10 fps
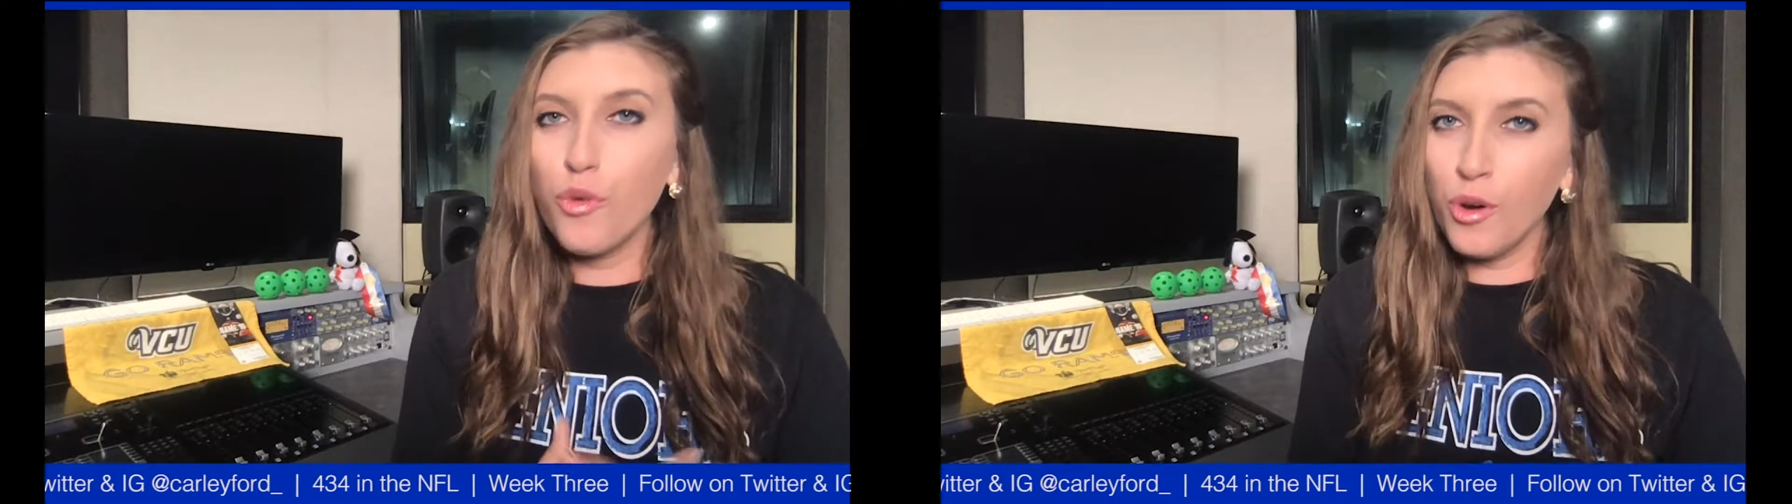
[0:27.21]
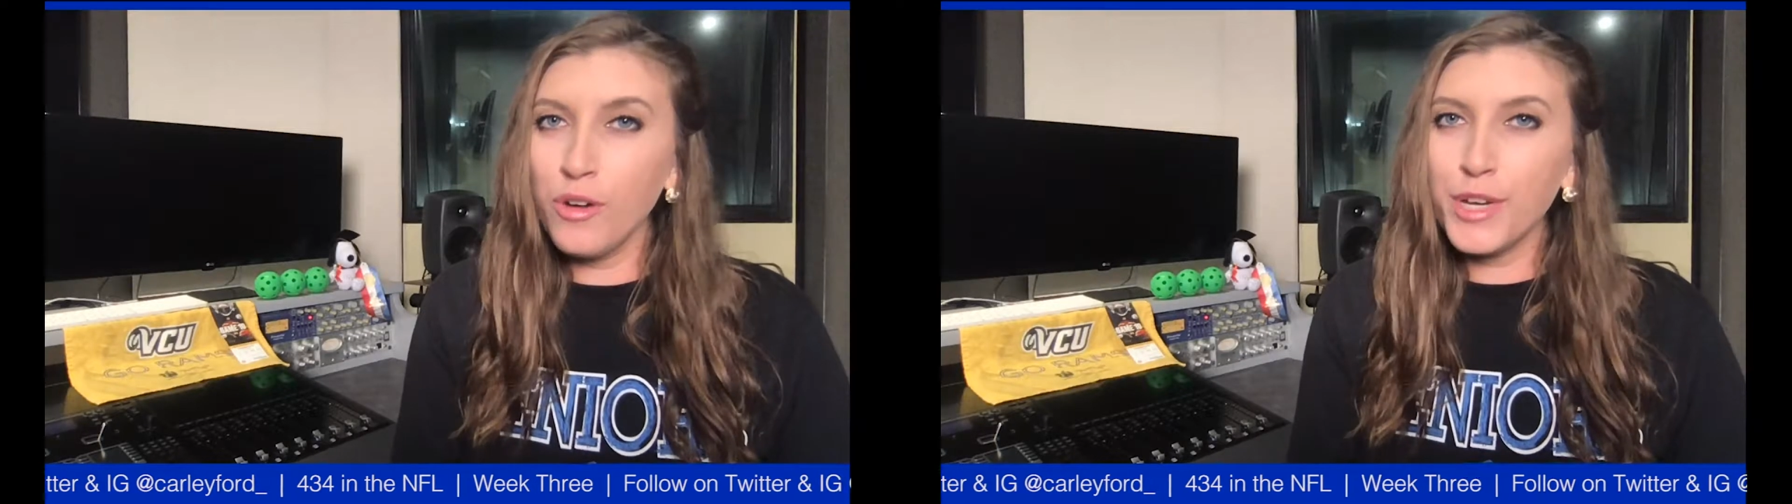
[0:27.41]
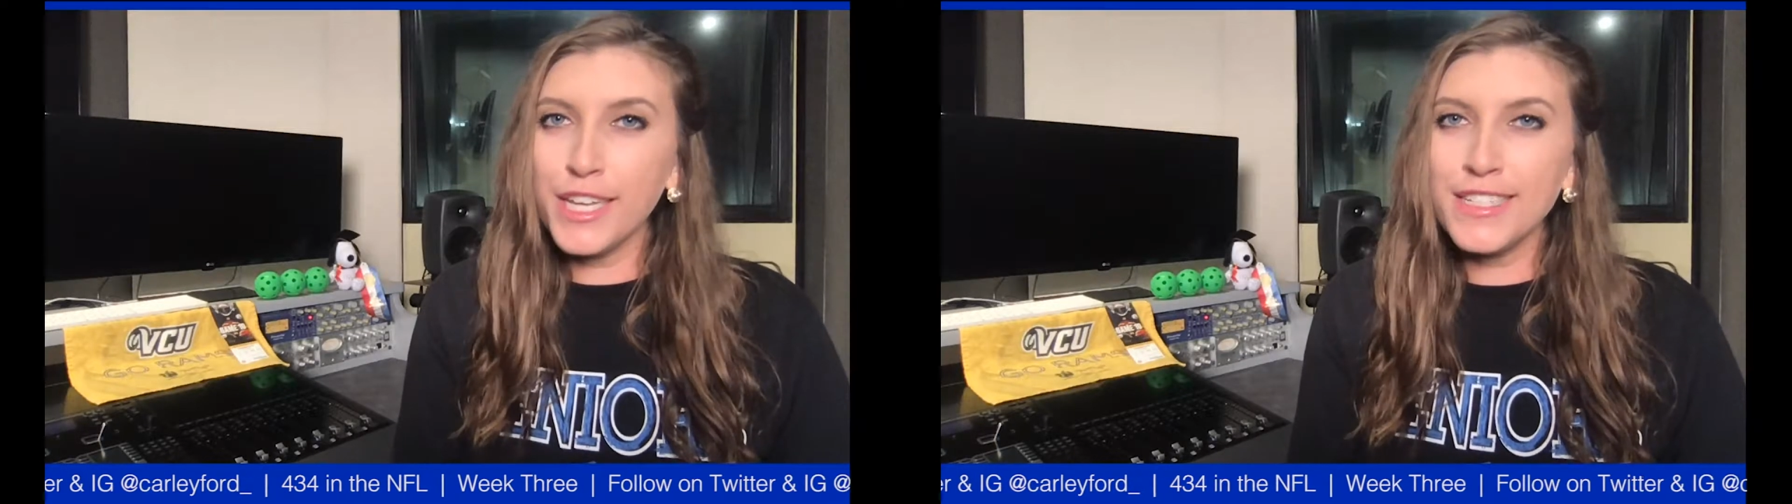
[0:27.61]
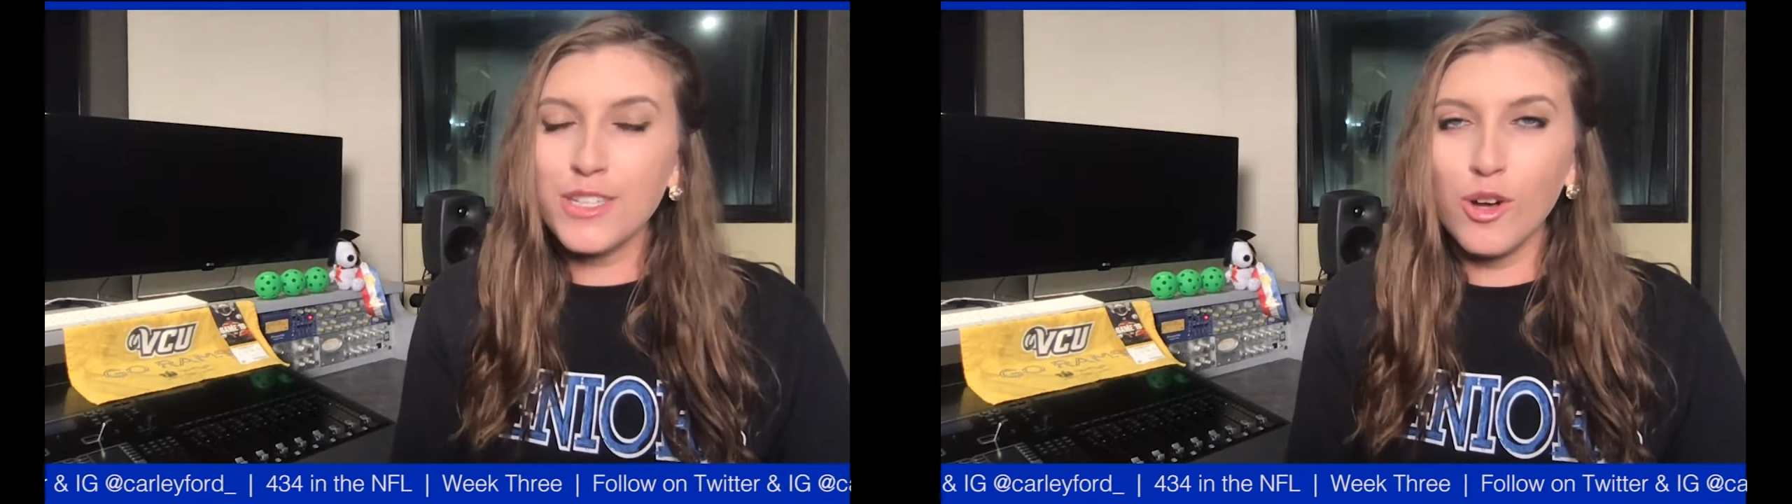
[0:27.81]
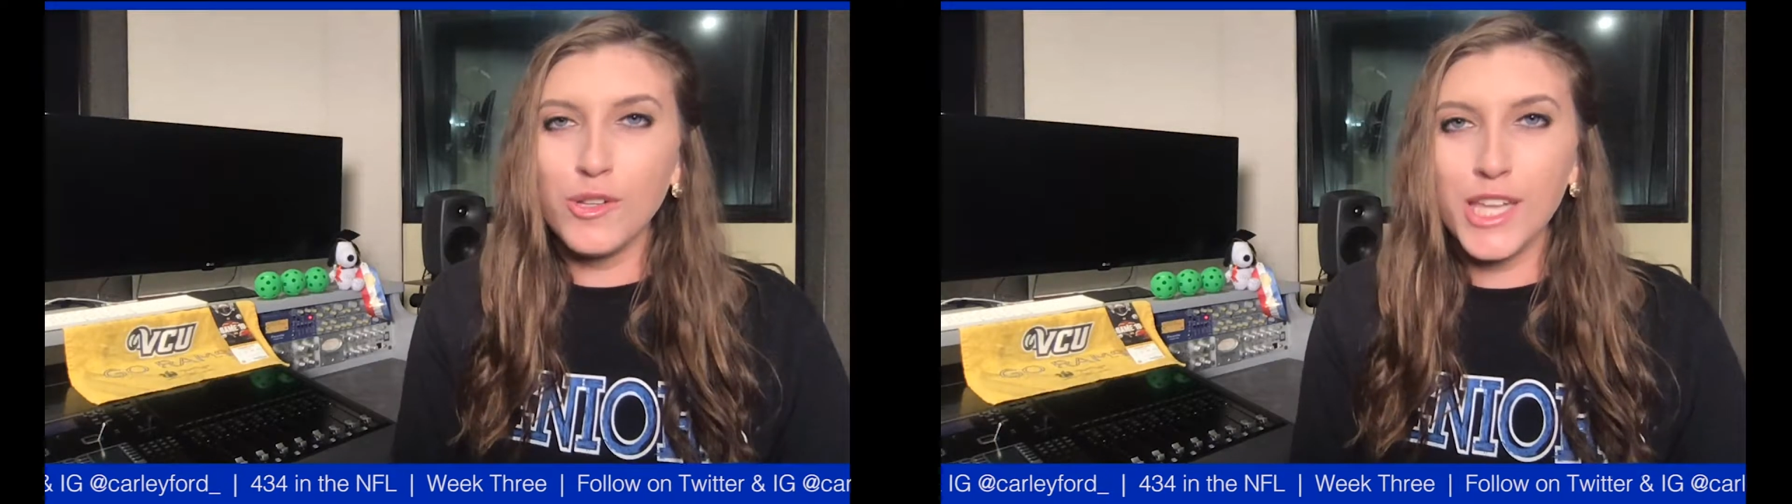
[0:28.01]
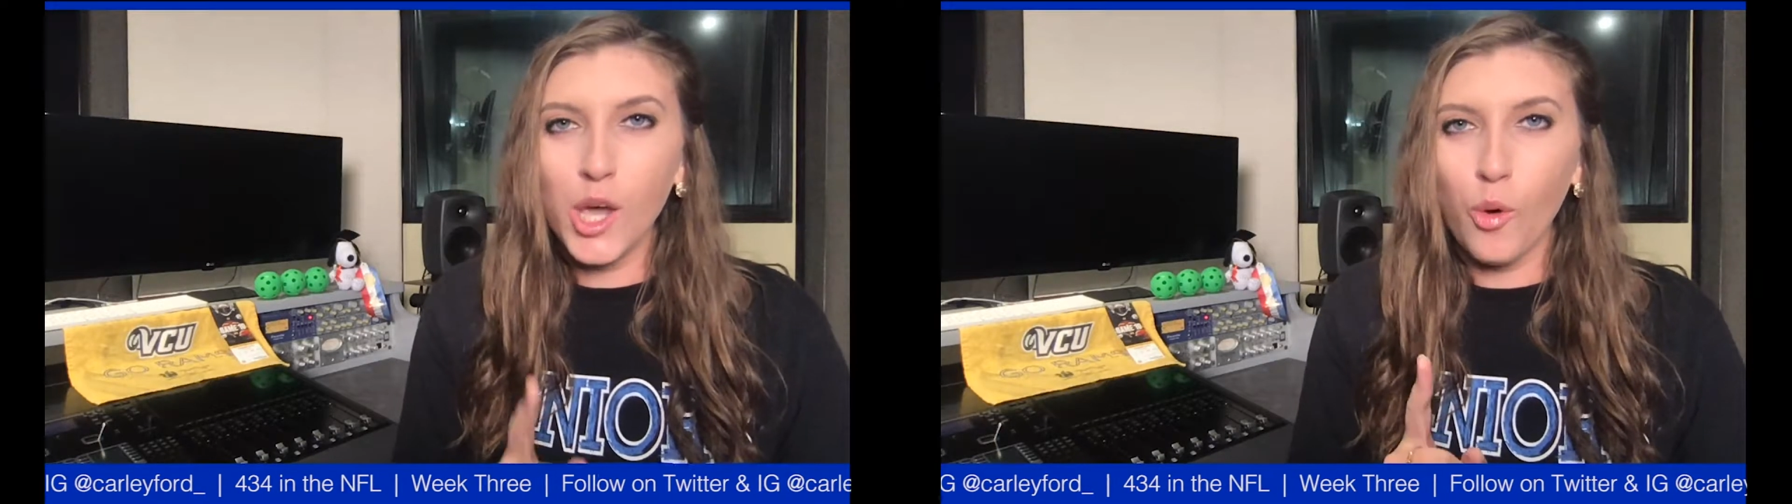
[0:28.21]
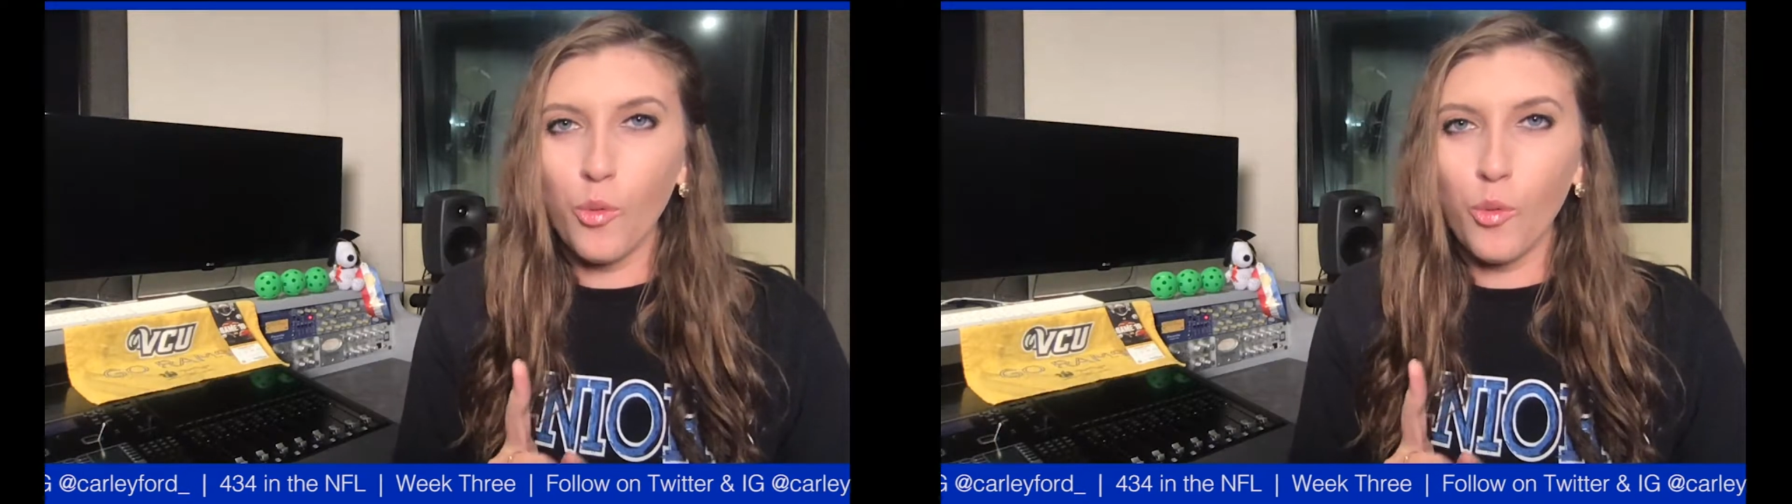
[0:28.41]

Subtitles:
4 wins, only